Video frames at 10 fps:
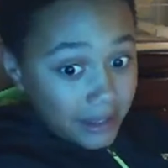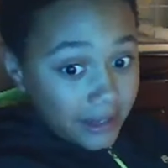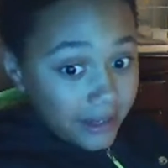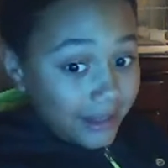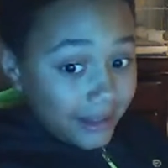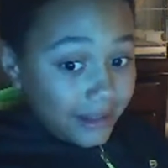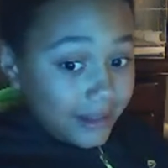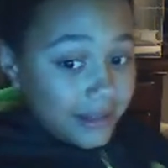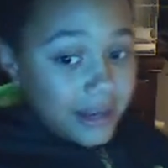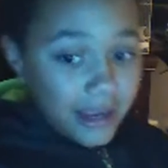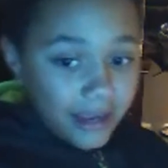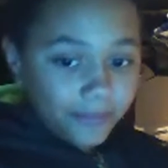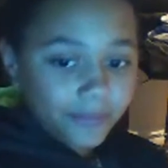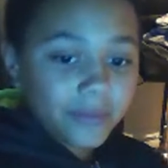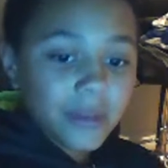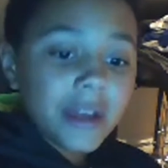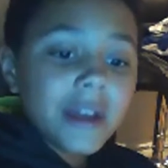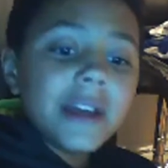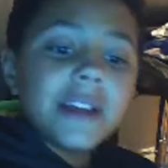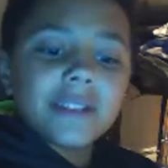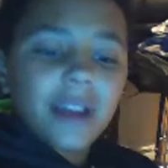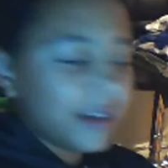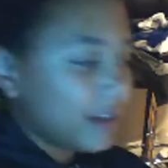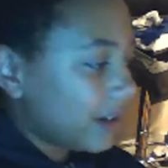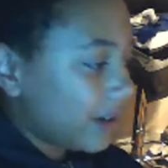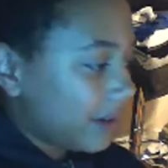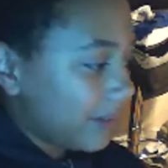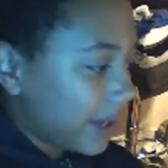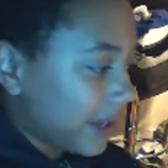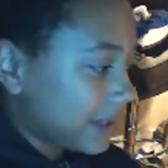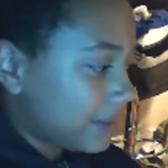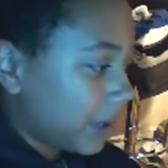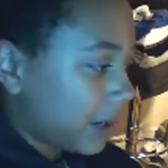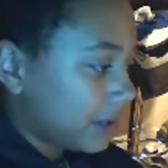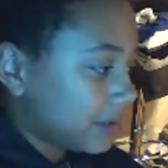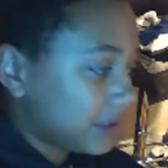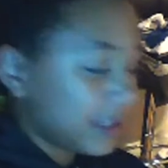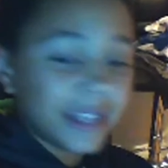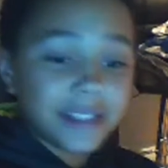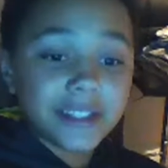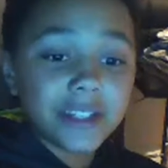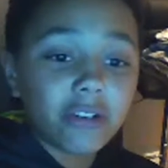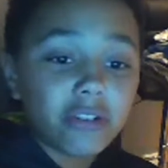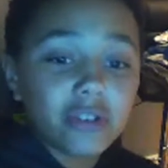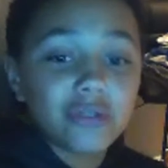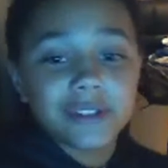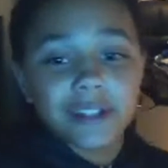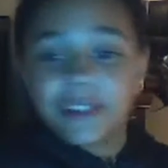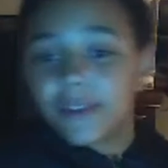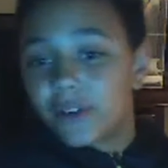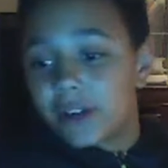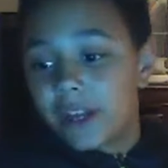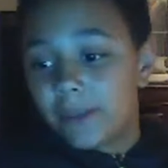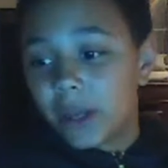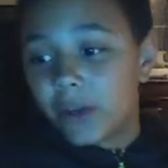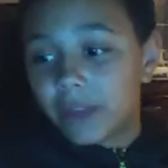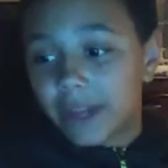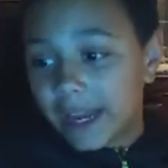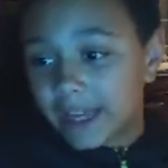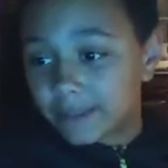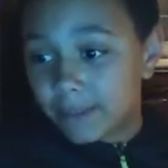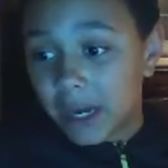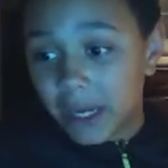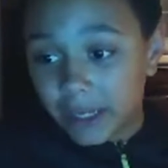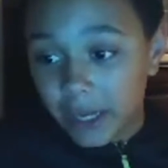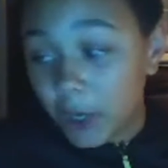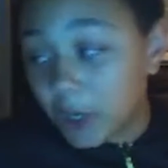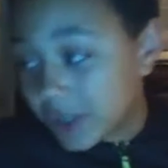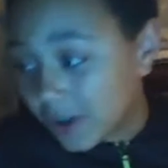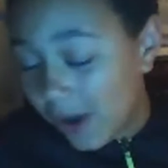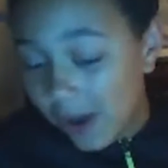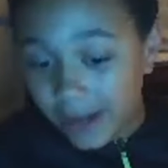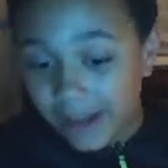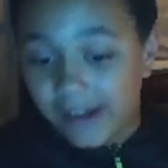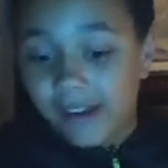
and sign in on my Xbox and still use the different email that has my character on it